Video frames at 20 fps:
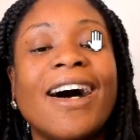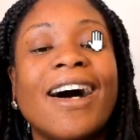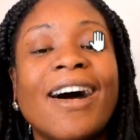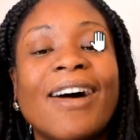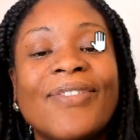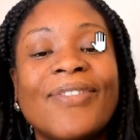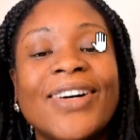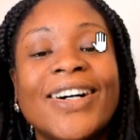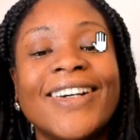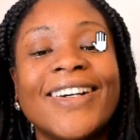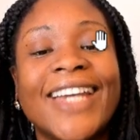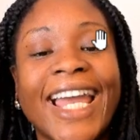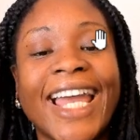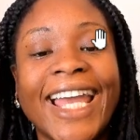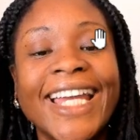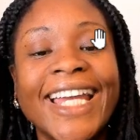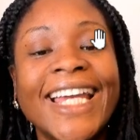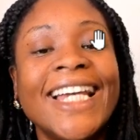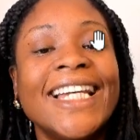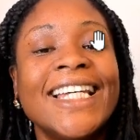
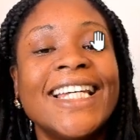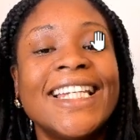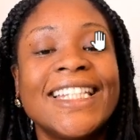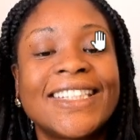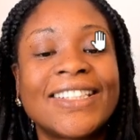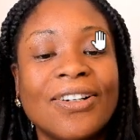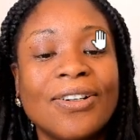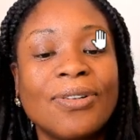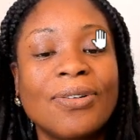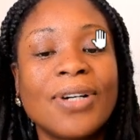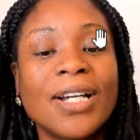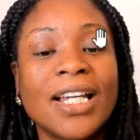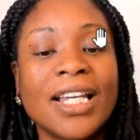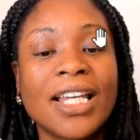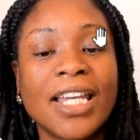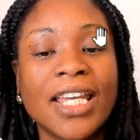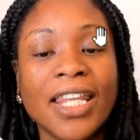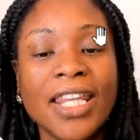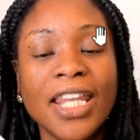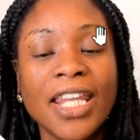Okay, so
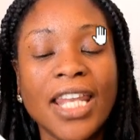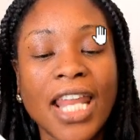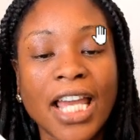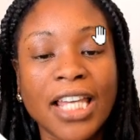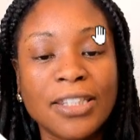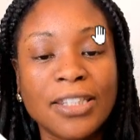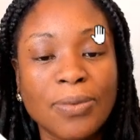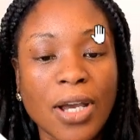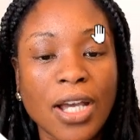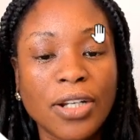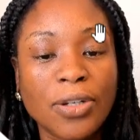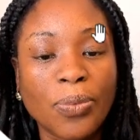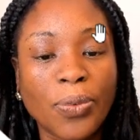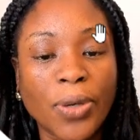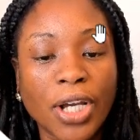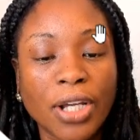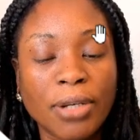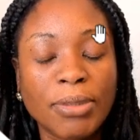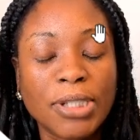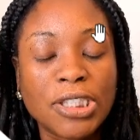in the next one,
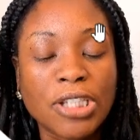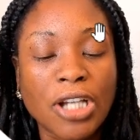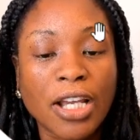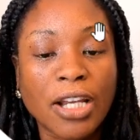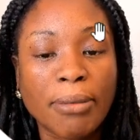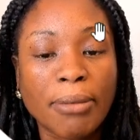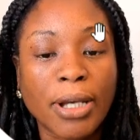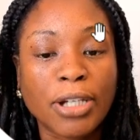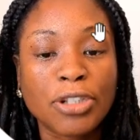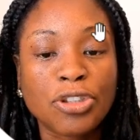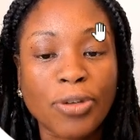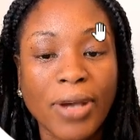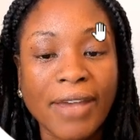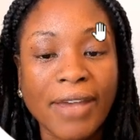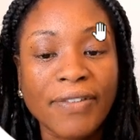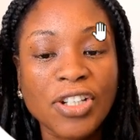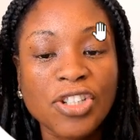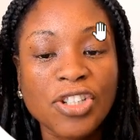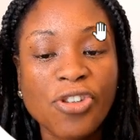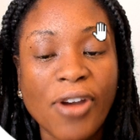we're going to be talking about
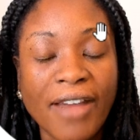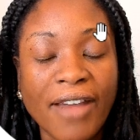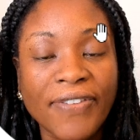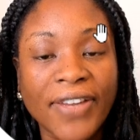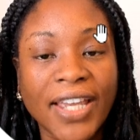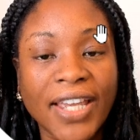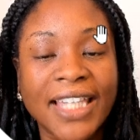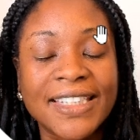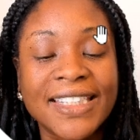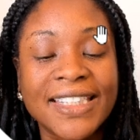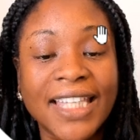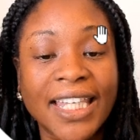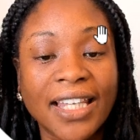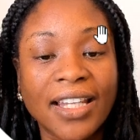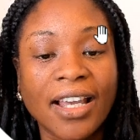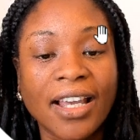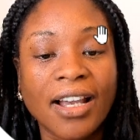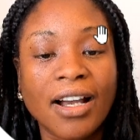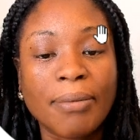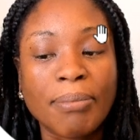driving traffic and
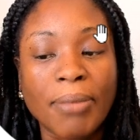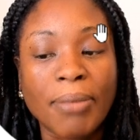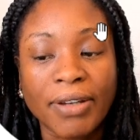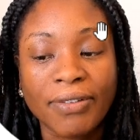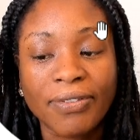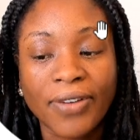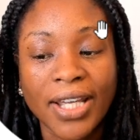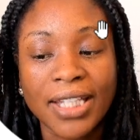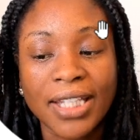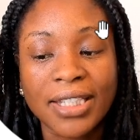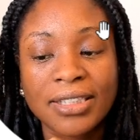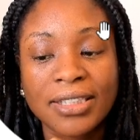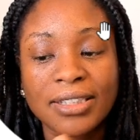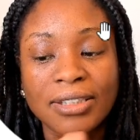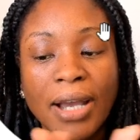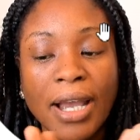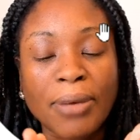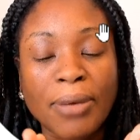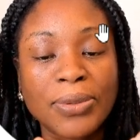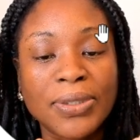scaling up, my friends.
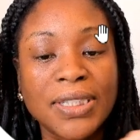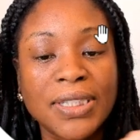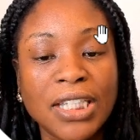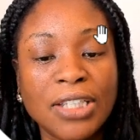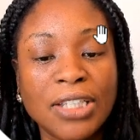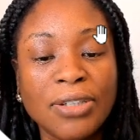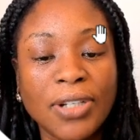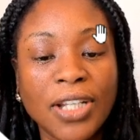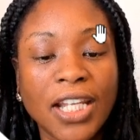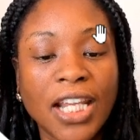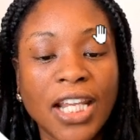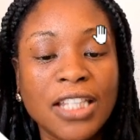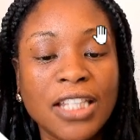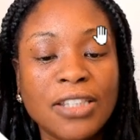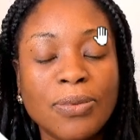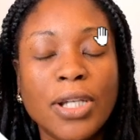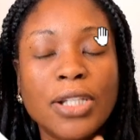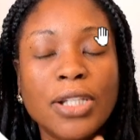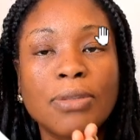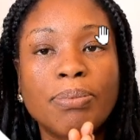So I will see you in the
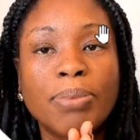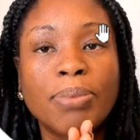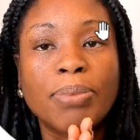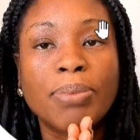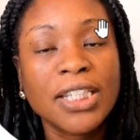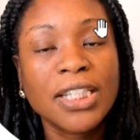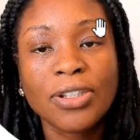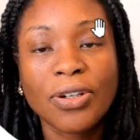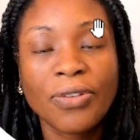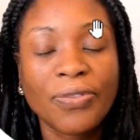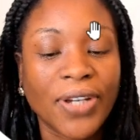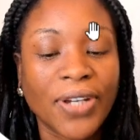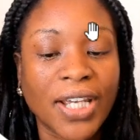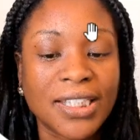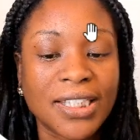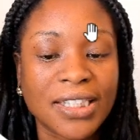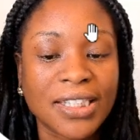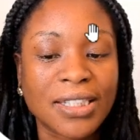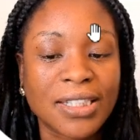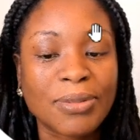next one. Please don't
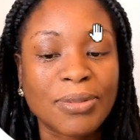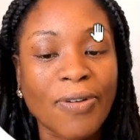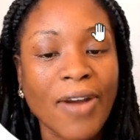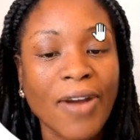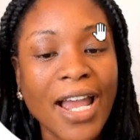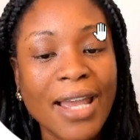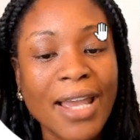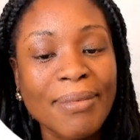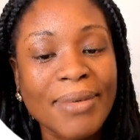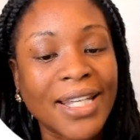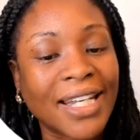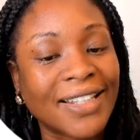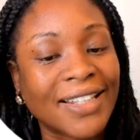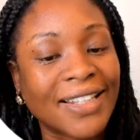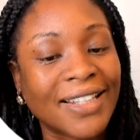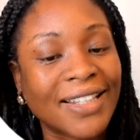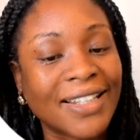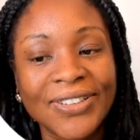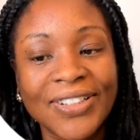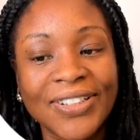forget to subscribe, and
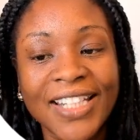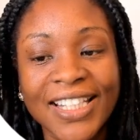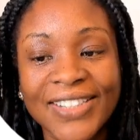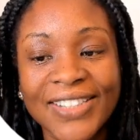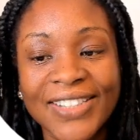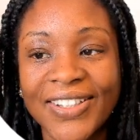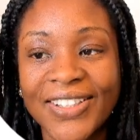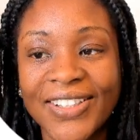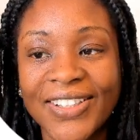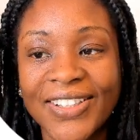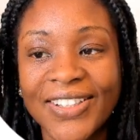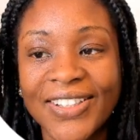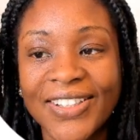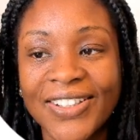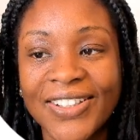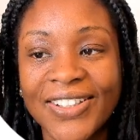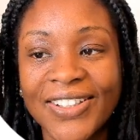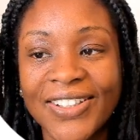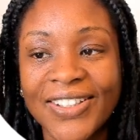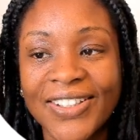I'll see you in the next video.
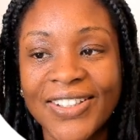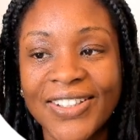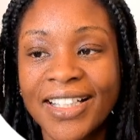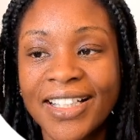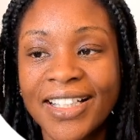Take care.